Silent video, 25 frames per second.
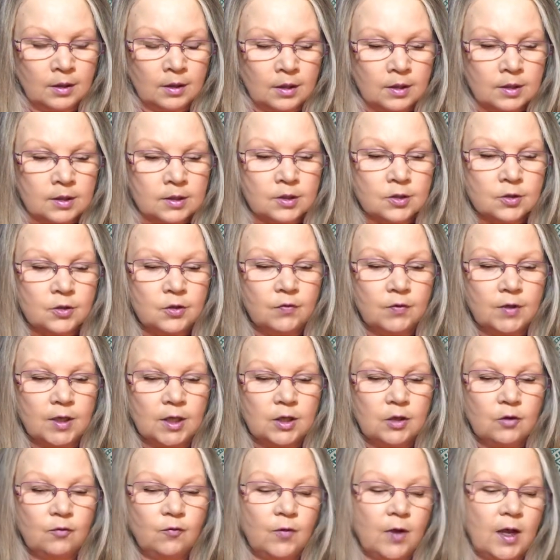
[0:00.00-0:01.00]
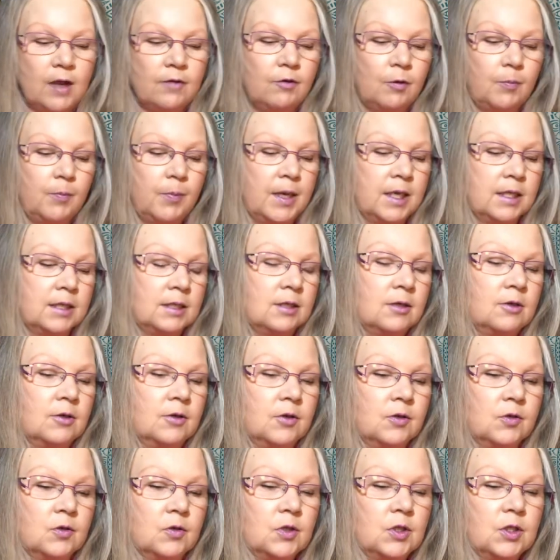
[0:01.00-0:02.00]
So you've got the Five of
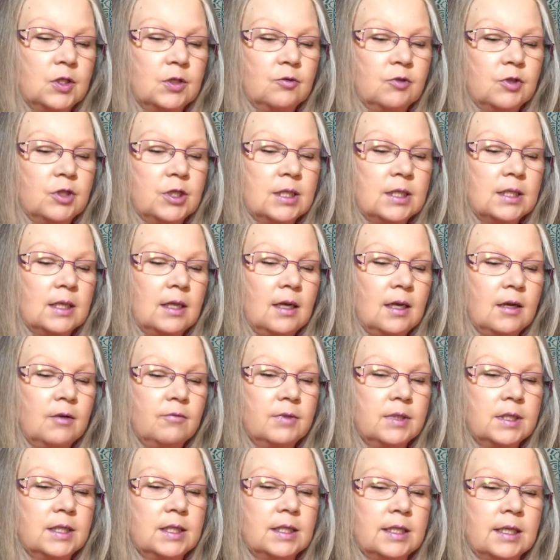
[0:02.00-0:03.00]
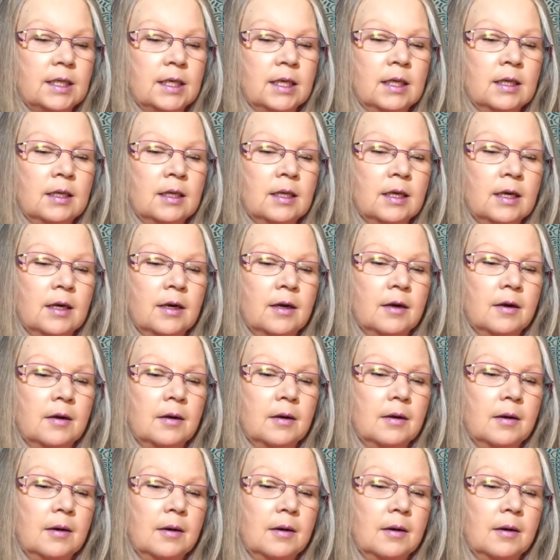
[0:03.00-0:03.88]
Pentacles. So just like I was saying there,